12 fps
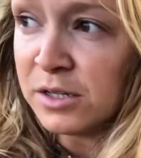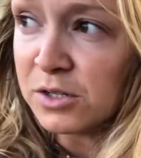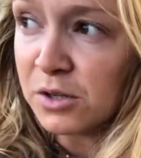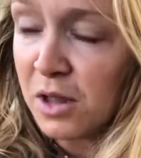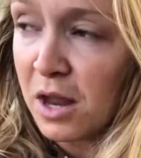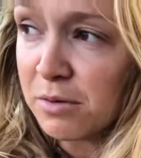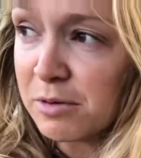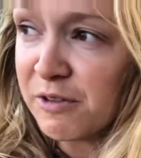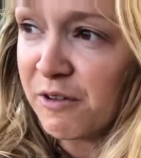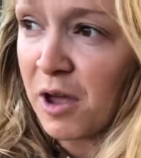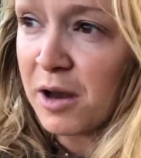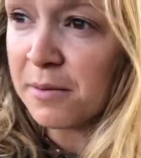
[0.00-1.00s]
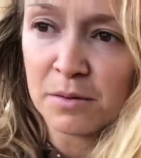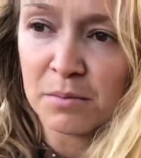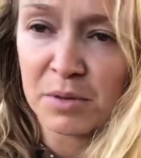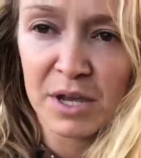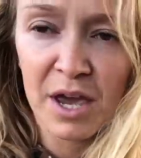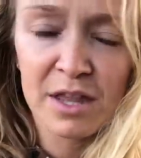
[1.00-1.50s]
So that'll be fun.
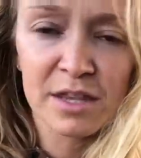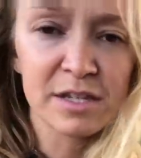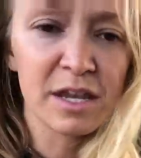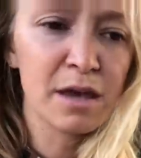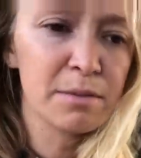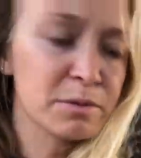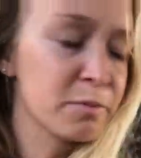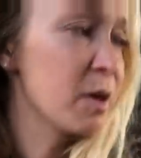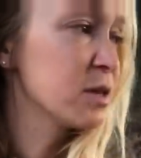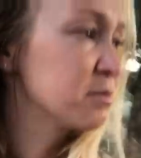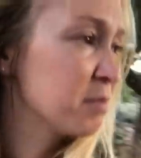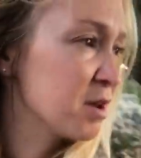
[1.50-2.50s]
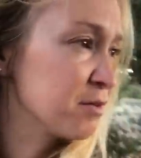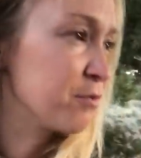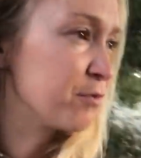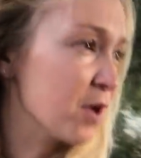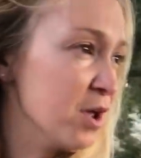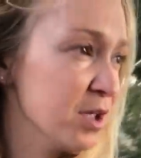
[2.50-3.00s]
But yeah, this camp spot's been
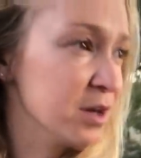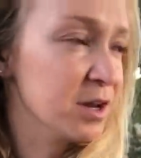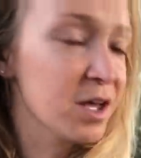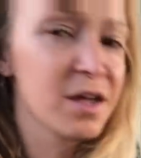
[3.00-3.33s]
fun.